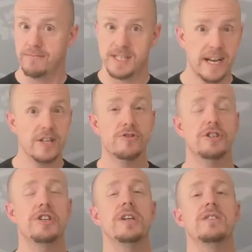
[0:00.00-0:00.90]
Static
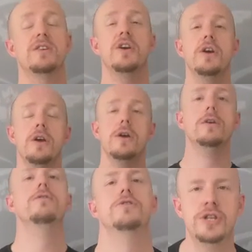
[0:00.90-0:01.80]
stretching is
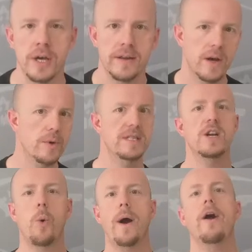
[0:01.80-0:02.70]
huge that we
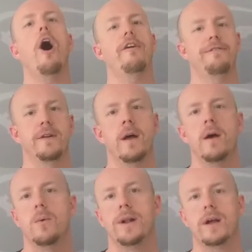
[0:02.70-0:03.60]
see quite often
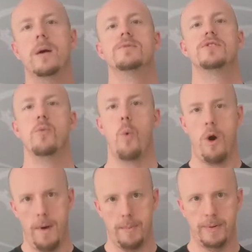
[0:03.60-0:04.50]
when it comes to
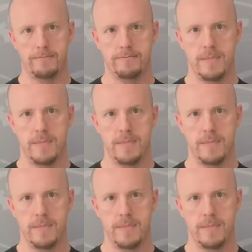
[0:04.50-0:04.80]
warm-up.